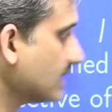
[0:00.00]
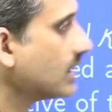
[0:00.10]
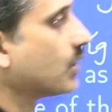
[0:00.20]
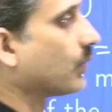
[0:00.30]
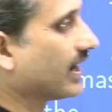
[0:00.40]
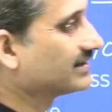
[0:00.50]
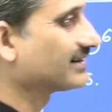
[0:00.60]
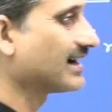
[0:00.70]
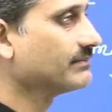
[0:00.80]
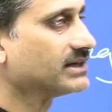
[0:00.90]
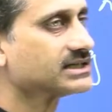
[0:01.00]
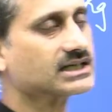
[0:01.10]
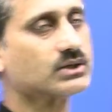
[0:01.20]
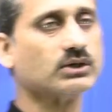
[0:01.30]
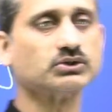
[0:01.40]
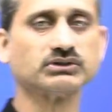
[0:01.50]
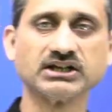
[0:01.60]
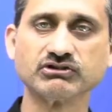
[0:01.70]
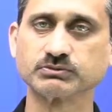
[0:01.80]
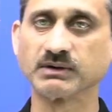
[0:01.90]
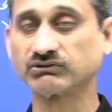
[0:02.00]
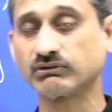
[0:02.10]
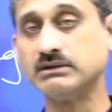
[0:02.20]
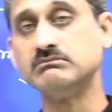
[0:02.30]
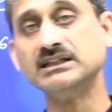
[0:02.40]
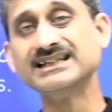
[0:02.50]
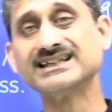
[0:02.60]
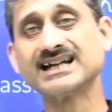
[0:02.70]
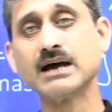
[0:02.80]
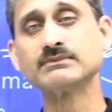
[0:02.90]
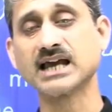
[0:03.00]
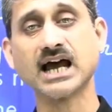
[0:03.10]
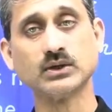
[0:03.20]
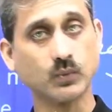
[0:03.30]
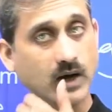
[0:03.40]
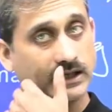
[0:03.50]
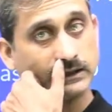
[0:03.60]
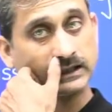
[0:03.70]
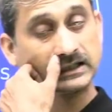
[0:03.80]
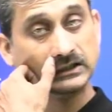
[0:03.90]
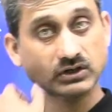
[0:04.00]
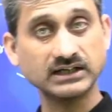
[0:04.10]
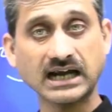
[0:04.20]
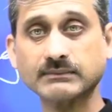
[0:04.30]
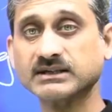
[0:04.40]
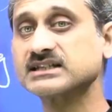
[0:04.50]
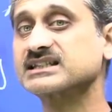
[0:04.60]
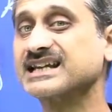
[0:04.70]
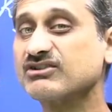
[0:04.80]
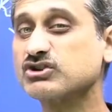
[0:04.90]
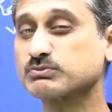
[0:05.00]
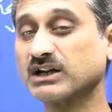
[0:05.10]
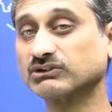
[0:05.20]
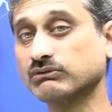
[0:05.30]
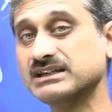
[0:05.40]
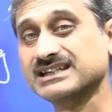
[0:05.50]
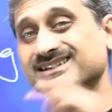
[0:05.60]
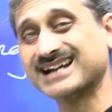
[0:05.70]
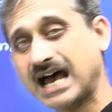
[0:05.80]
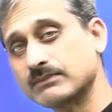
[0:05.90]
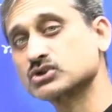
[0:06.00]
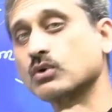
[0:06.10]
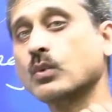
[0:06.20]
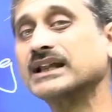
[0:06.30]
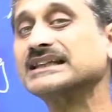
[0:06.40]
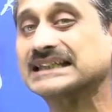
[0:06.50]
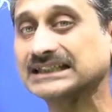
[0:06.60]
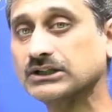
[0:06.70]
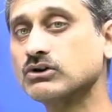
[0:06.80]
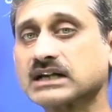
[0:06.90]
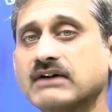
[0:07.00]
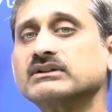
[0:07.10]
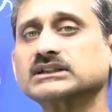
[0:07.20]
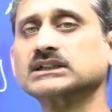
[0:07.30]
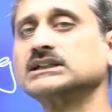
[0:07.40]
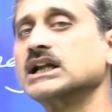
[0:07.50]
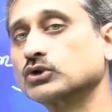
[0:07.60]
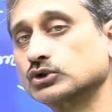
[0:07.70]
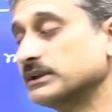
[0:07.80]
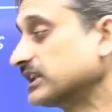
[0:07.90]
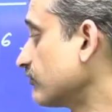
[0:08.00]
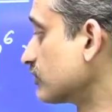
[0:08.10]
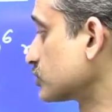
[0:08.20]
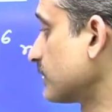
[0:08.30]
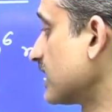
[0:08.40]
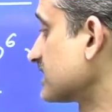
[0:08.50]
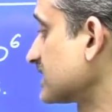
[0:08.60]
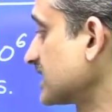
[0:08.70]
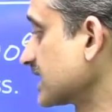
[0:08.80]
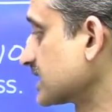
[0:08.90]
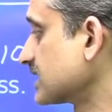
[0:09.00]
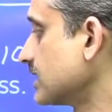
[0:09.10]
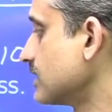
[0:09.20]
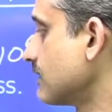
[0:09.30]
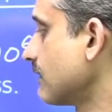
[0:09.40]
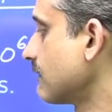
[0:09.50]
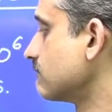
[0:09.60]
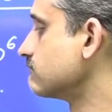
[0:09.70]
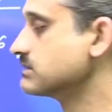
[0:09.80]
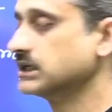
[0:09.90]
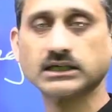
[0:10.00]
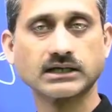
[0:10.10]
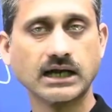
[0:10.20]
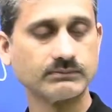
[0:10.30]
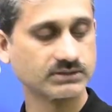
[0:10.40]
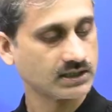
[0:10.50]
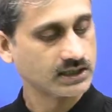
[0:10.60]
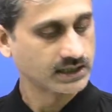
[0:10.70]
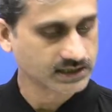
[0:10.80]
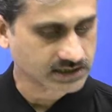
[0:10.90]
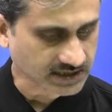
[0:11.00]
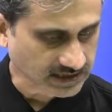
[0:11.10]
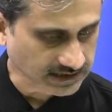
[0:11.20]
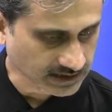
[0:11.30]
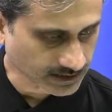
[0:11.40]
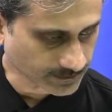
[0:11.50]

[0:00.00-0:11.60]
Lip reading: 1 gram is equal to 10 raised to the power 3 milligrams, and 1 kilogram is 10 raised to the power 3 grams. So 1 kilogram will turn out to be 10 raised to the power 6 milligrams. Is this clear?